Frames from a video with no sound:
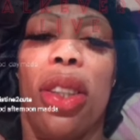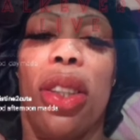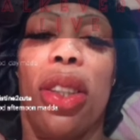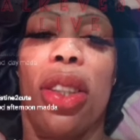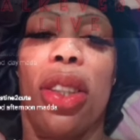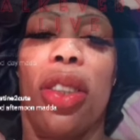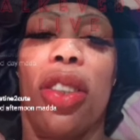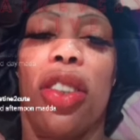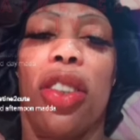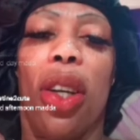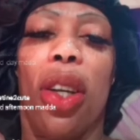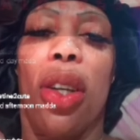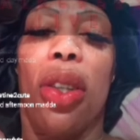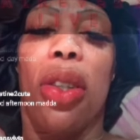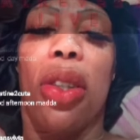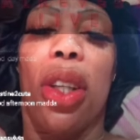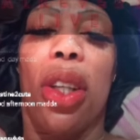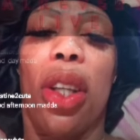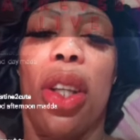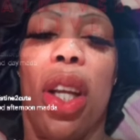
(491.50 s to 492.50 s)
So,
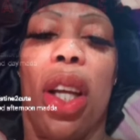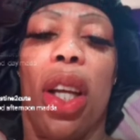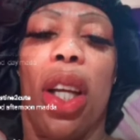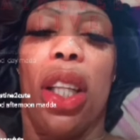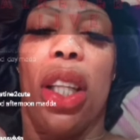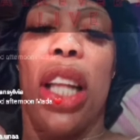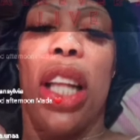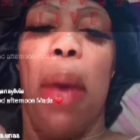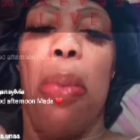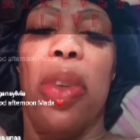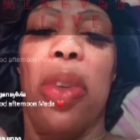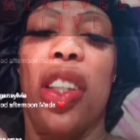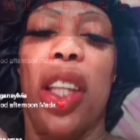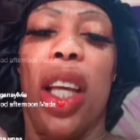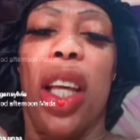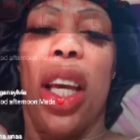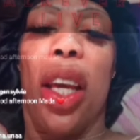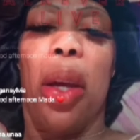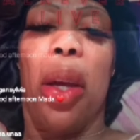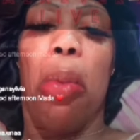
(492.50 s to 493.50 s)
like me
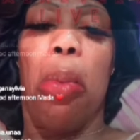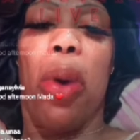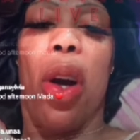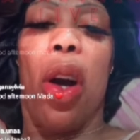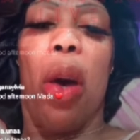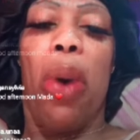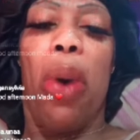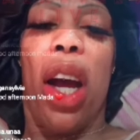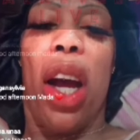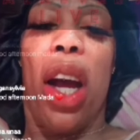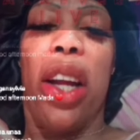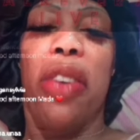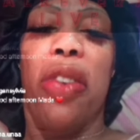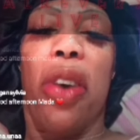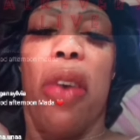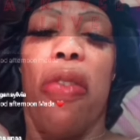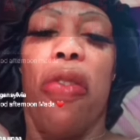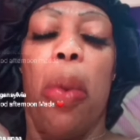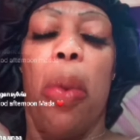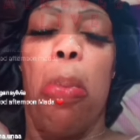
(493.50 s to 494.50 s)
say, my command
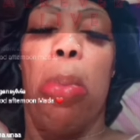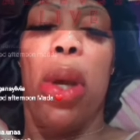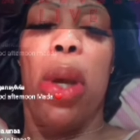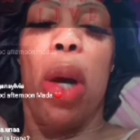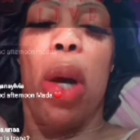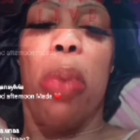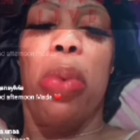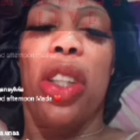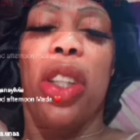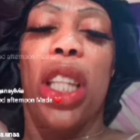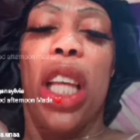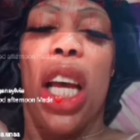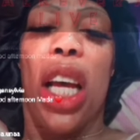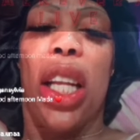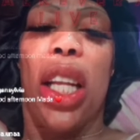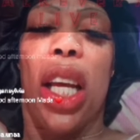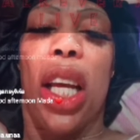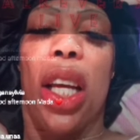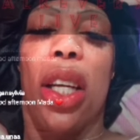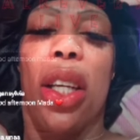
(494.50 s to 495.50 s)
for big up
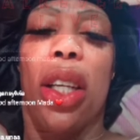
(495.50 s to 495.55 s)
Izana.